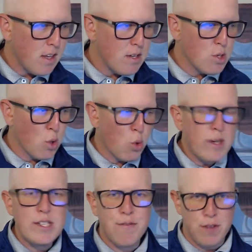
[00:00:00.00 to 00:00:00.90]
So
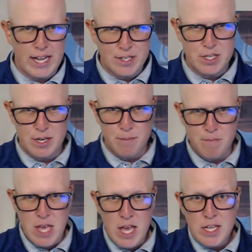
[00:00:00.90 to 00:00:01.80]
Chris Flexen
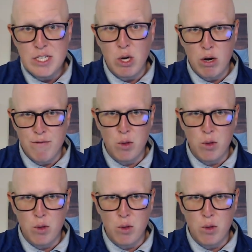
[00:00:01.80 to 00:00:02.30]
started for the